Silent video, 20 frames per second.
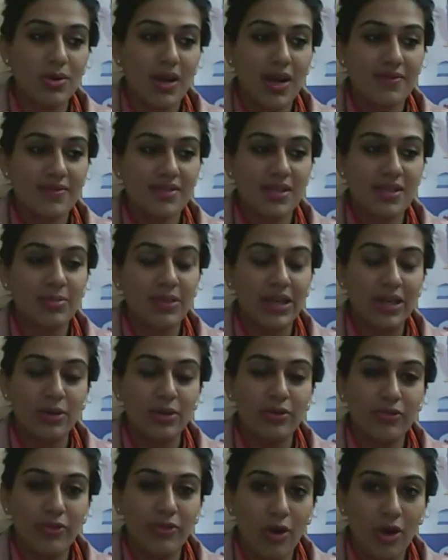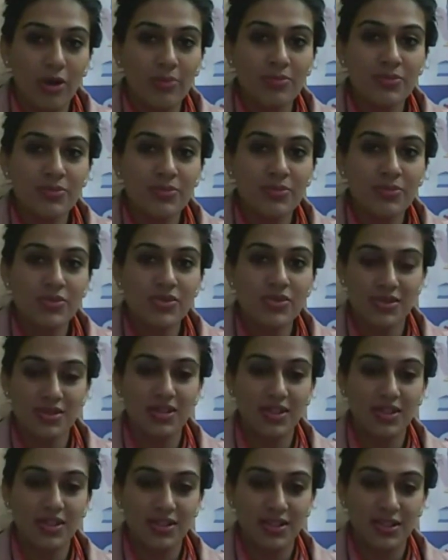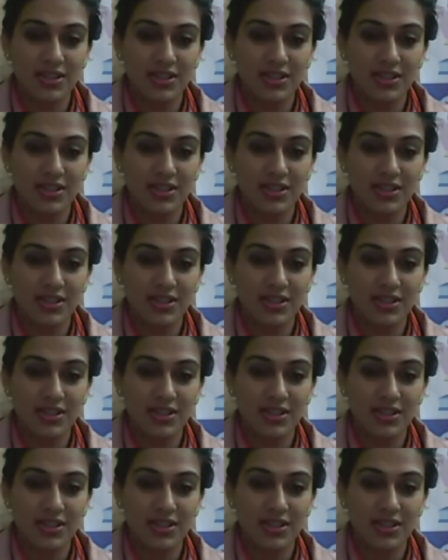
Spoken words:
do you have some kind of forms?